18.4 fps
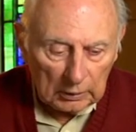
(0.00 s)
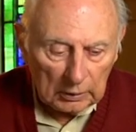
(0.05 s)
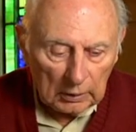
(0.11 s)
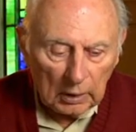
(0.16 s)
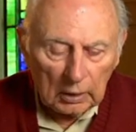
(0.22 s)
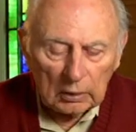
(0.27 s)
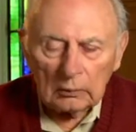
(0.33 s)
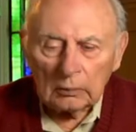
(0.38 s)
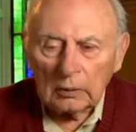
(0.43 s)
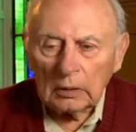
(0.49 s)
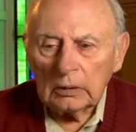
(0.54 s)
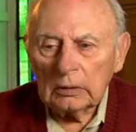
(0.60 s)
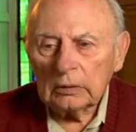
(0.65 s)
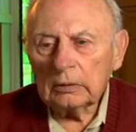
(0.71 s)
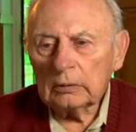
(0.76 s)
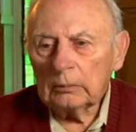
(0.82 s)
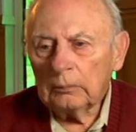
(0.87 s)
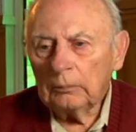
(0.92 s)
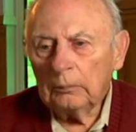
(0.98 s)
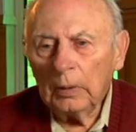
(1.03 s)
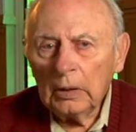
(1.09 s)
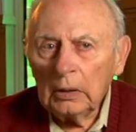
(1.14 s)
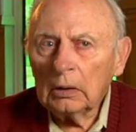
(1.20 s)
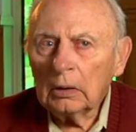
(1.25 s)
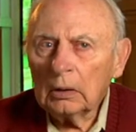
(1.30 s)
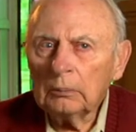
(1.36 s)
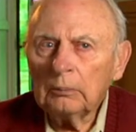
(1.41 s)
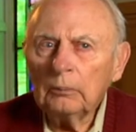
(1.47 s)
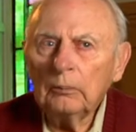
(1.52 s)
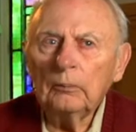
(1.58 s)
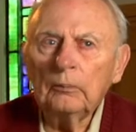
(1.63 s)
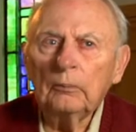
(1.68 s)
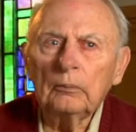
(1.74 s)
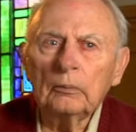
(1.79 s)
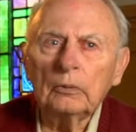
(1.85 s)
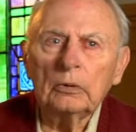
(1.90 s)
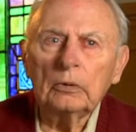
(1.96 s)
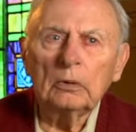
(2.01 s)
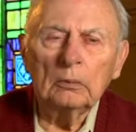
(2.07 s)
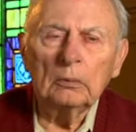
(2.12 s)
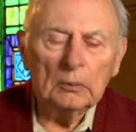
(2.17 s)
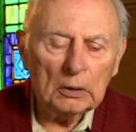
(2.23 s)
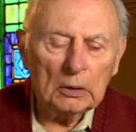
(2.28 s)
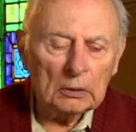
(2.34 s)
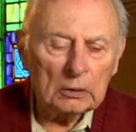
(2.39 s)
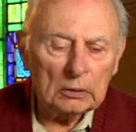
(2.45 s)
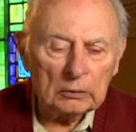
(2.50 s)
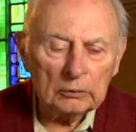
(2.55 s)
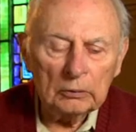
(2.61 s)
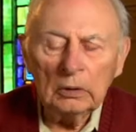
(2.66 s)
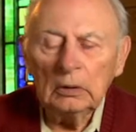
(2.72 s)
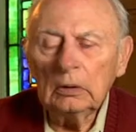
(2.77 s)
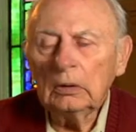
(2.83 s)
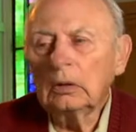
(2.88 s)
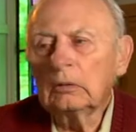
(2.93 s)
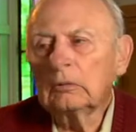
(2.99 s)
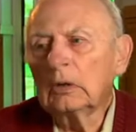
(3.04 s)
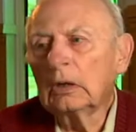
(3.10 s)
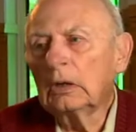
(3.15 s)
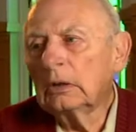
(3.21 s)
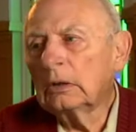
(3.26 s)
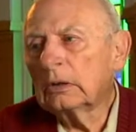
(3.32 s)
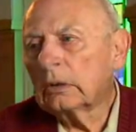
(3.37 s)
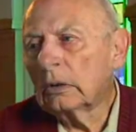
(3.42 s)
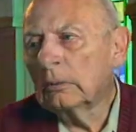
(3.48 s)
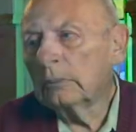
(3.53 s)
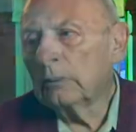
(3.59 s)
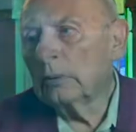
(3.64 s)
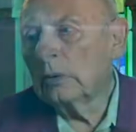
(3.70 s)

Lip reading: God raised me up to ministry. He raised up